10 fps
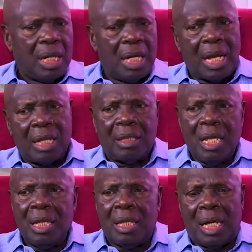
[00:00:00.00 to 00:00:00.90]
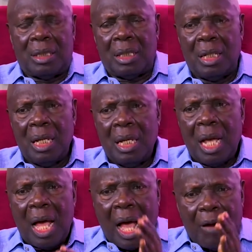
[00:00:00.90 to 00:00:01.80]
And I think that
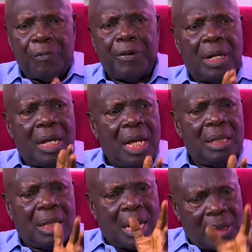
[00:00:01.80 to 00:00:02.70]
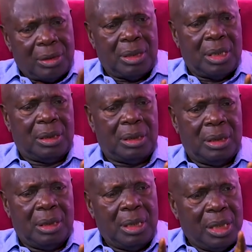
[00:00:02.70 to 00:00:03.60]
African countries
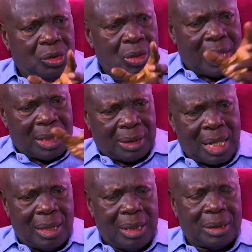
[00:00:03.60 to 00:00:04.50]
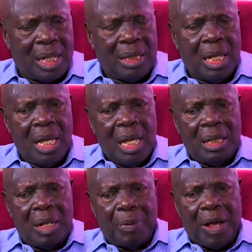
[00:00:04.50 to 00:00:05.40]
need to understand this. And
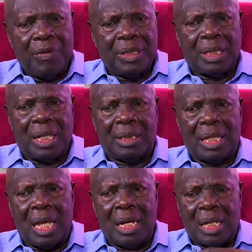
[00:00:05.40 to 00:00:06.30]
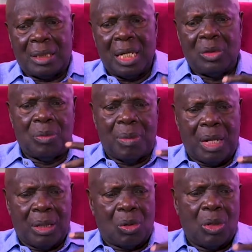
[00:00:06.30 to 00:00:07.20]
the private sector, and I say to
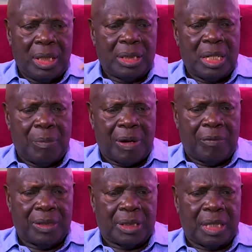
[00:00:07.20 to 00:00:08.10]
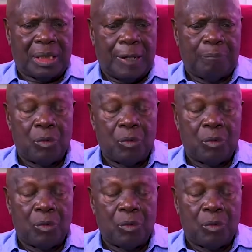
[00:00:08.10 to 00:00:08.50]
my colleagues in the private sector,